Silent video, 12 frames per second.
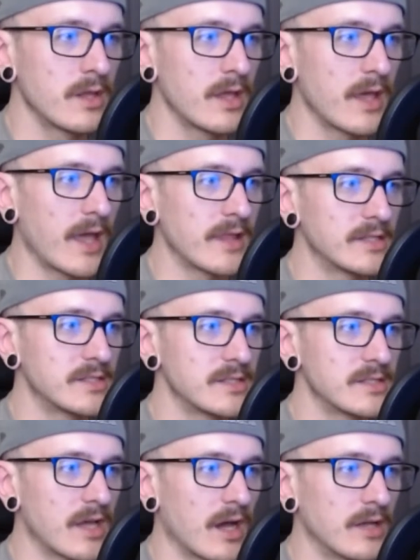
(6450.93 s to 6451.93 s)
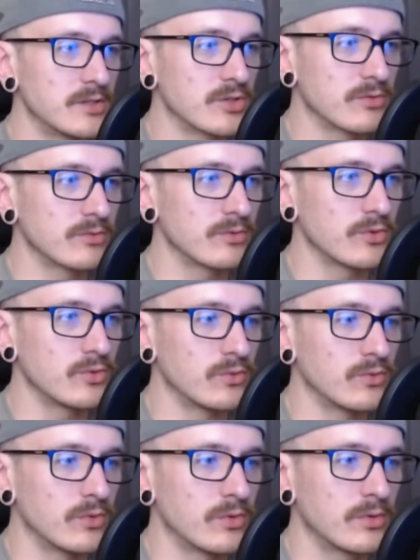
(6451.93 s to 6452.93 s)
And this is
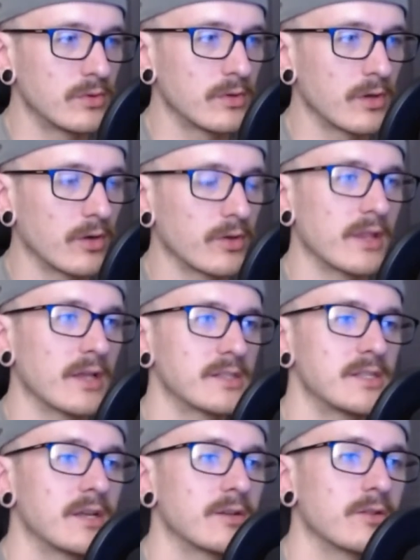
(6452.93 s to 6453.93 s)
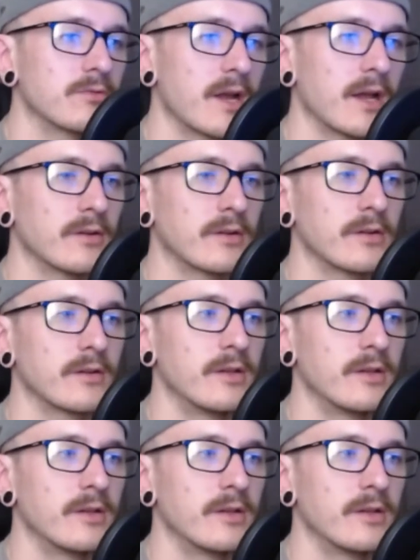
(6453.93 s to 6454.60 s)
ooh. Okay, that's the end of the round.